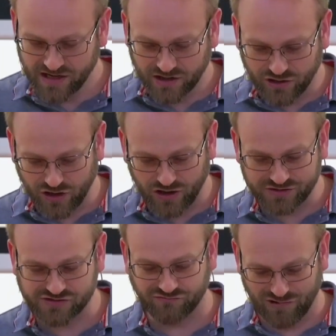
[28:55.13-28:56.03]

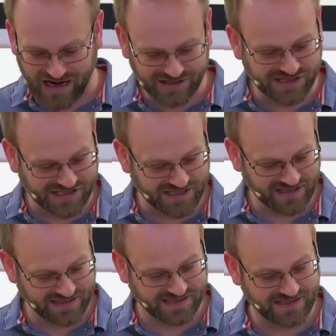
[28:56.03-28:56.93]
God's
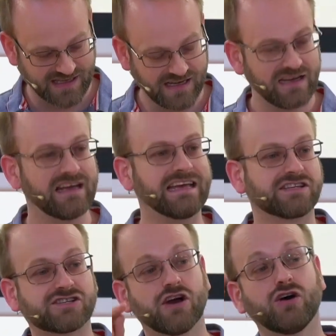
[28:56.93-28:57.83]
righteousness. It
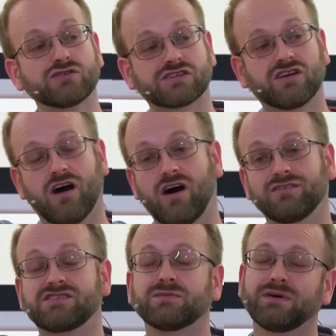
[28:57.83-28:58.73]
shows
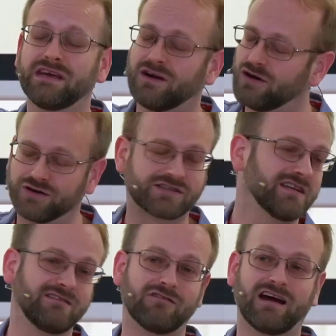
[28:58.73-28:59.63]
God to be
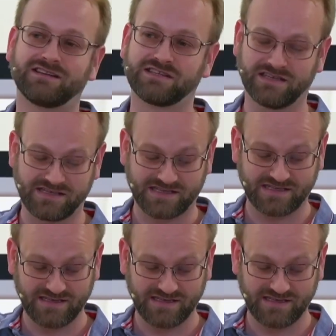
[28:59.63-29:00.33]
utterly righteous.